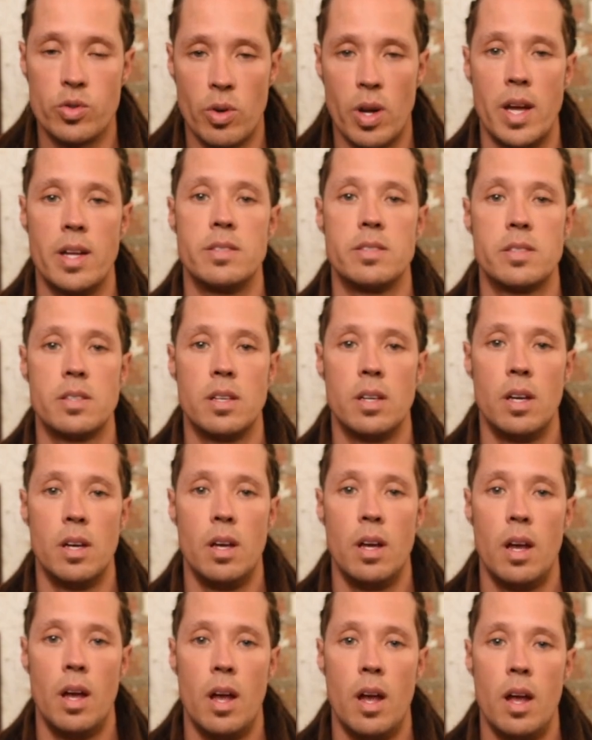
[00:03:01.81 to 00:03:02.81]
dreads
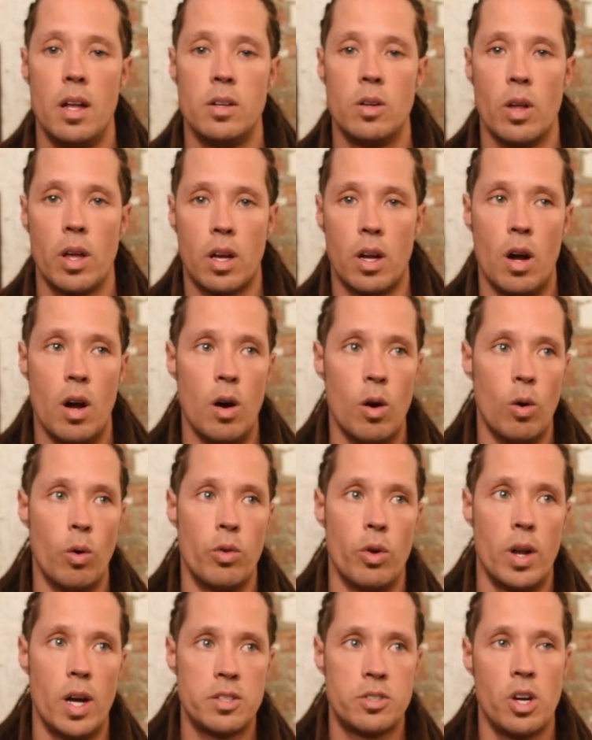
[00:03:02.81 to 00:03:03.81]
and you're like, oh,
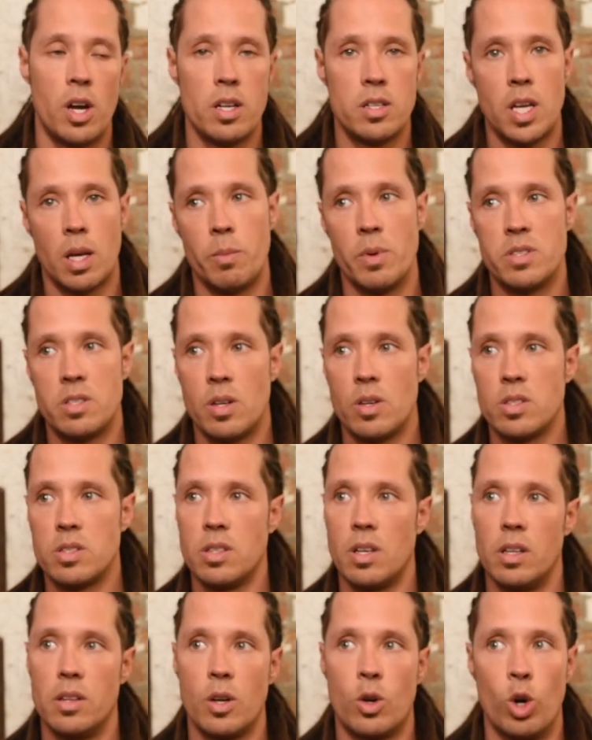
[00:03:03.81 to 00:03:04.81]
they're not trying to take me
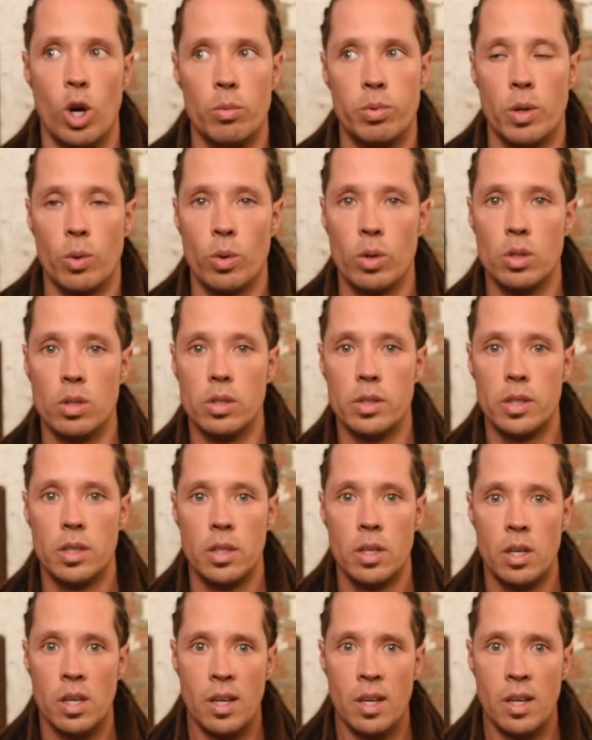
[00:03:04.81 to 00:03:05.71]
seriously in the corporate world.